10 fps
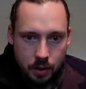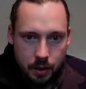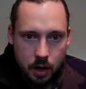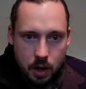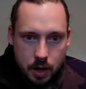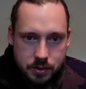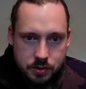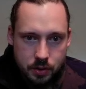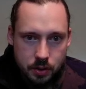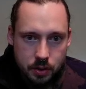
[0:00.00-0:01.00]

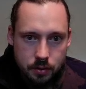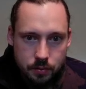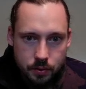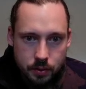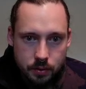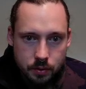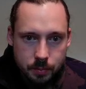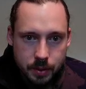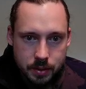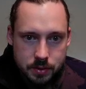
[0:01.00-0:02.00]
Haunter for a little
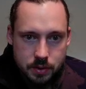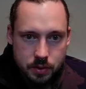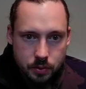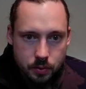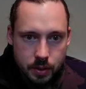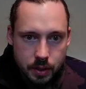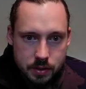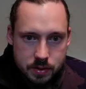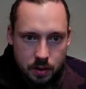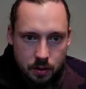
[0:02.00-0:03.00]
bit too. It
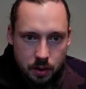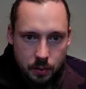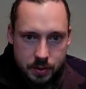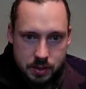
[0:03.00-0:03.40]
is the lowest